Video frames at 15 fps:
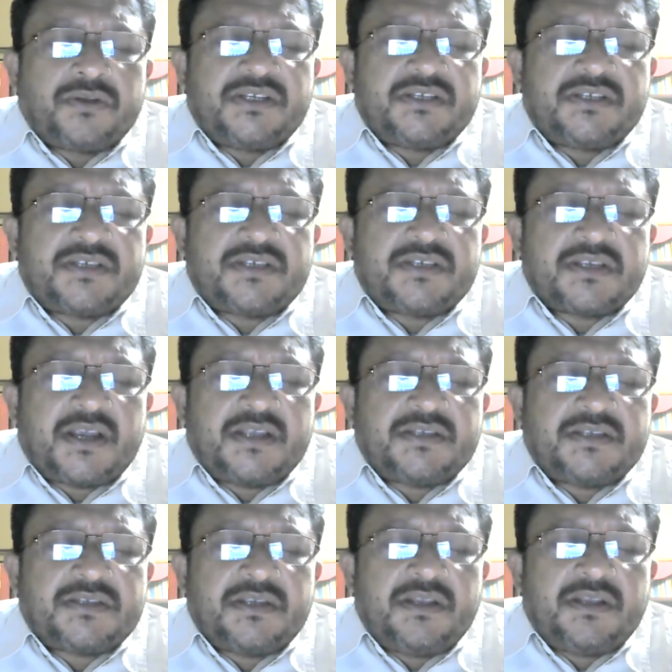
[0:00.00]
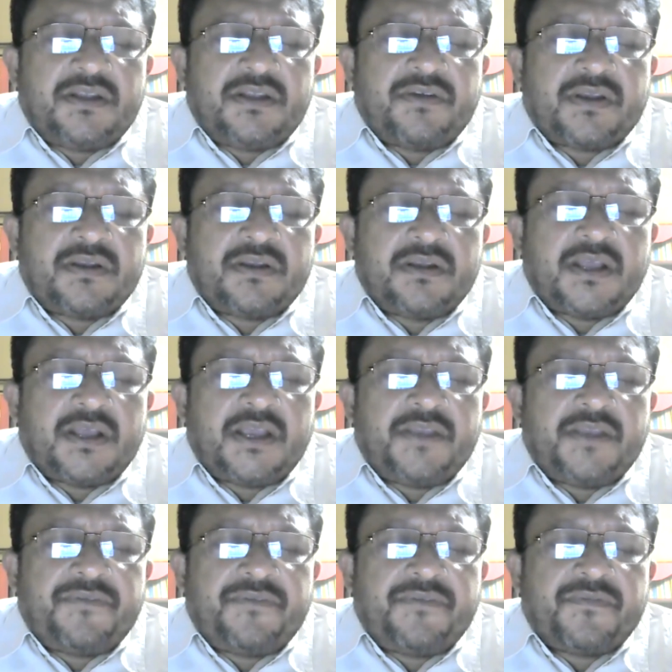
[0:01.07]
gift, the Lord Jesus Christ, in
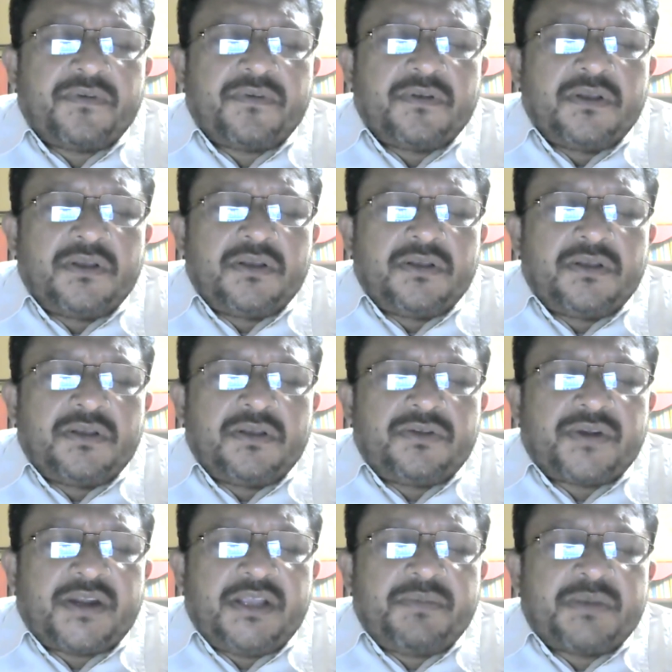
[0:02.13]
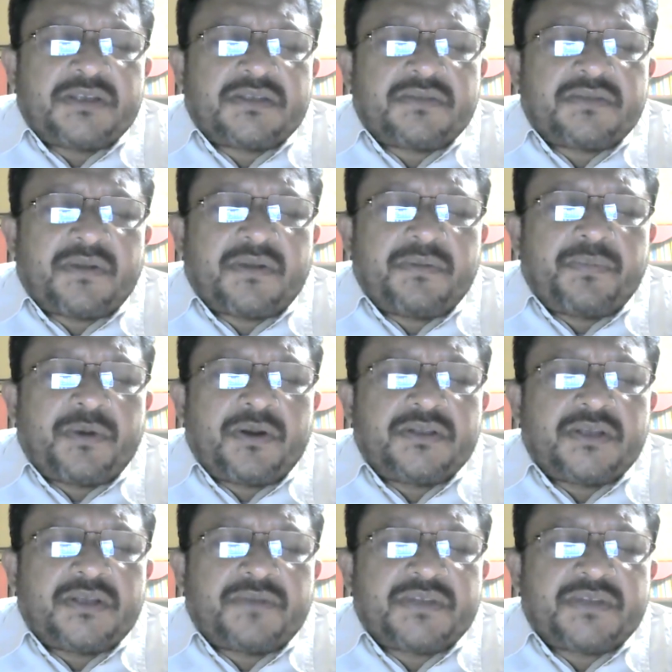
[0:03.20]
our life to redeem us from the
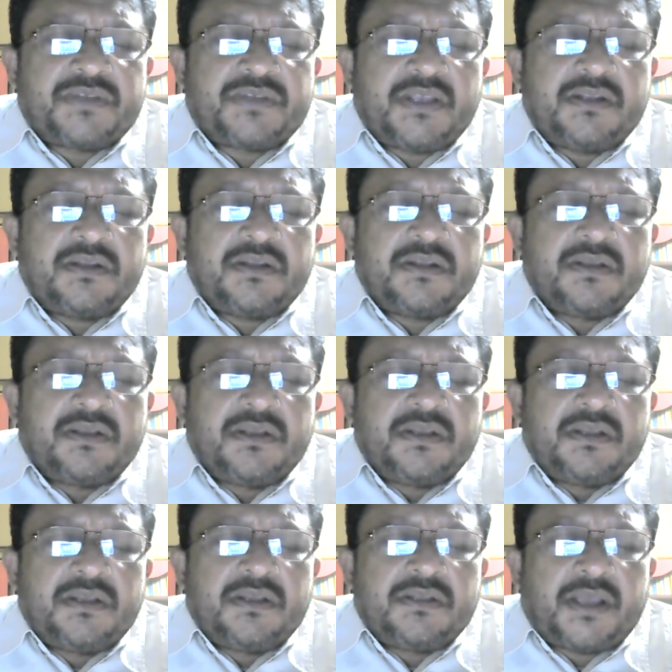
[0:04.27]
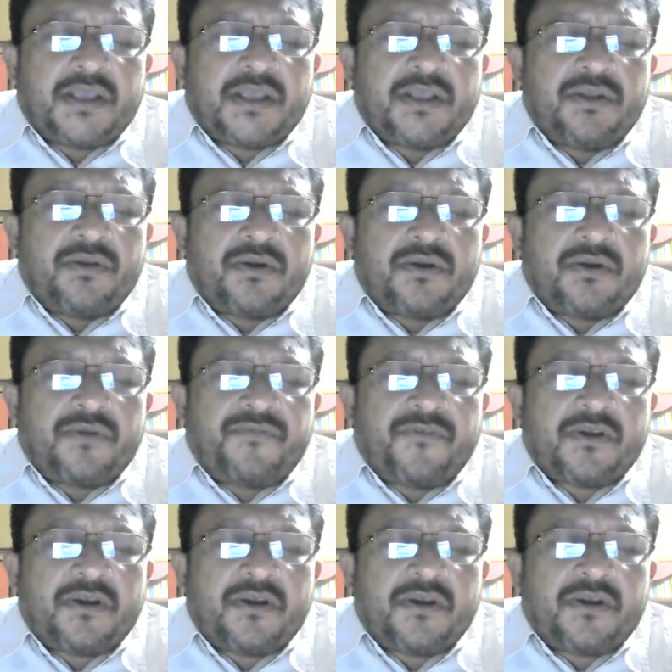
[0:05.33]
bondage of sin. Thank you, Lord, for
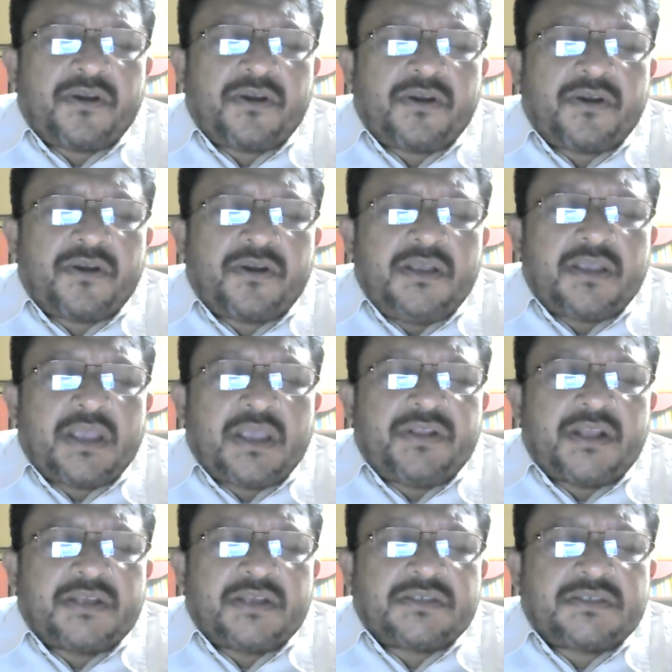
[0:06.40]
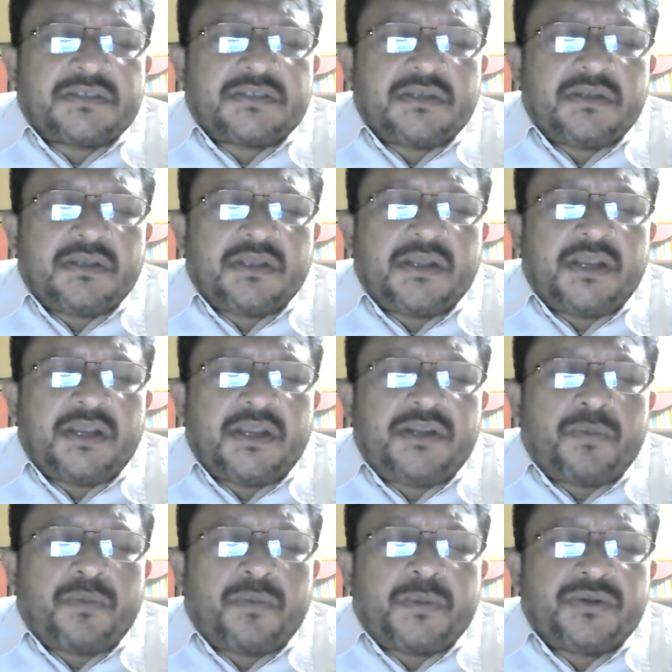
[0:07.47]
giving us great
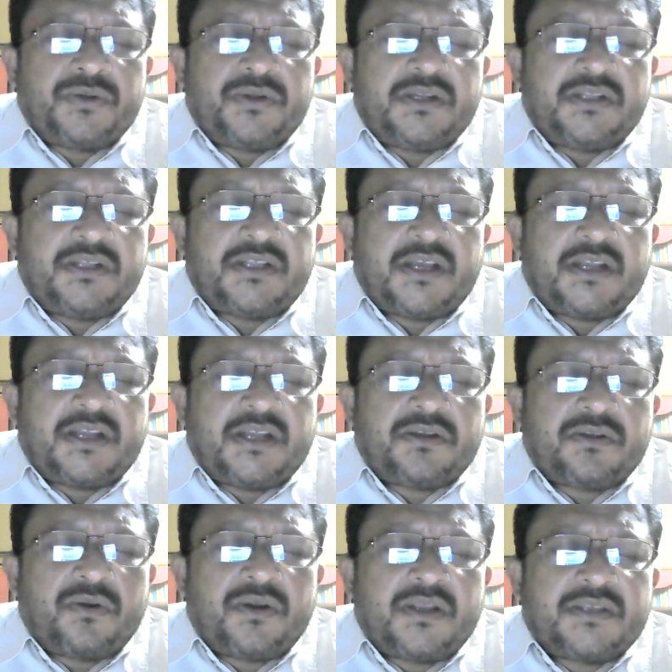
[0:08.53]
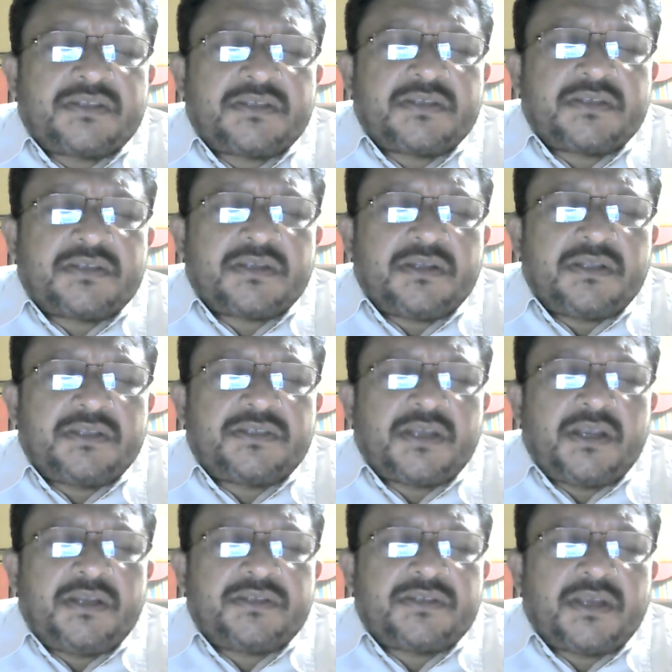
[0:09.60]
opportunity that called us
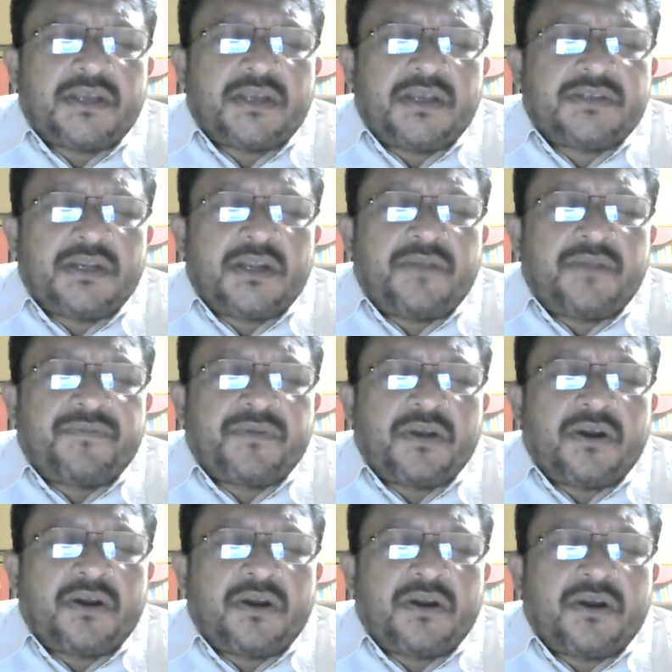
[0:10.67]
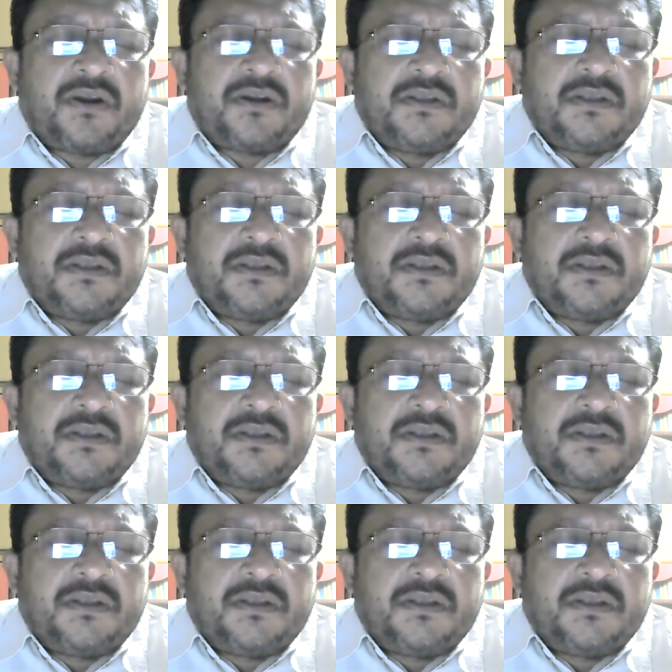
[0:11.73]
the children of God.